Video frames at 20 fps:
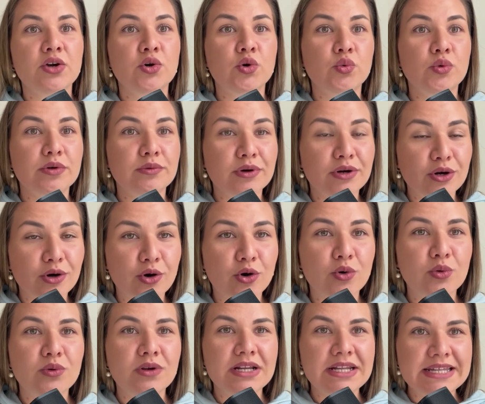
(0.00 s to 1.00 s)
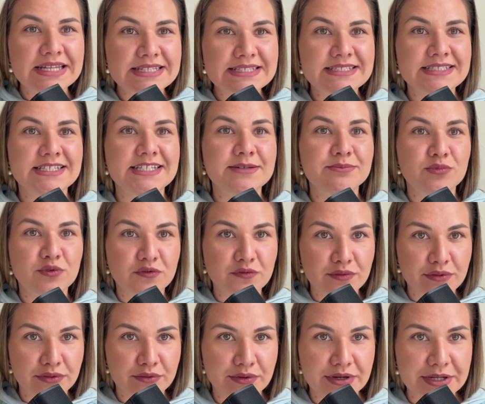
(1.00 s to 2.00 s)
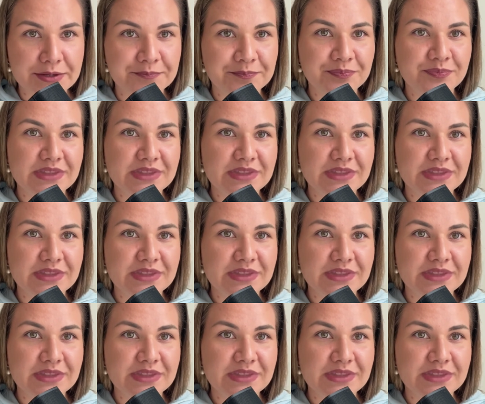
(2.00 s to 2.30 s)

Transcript: we were only a team of 3,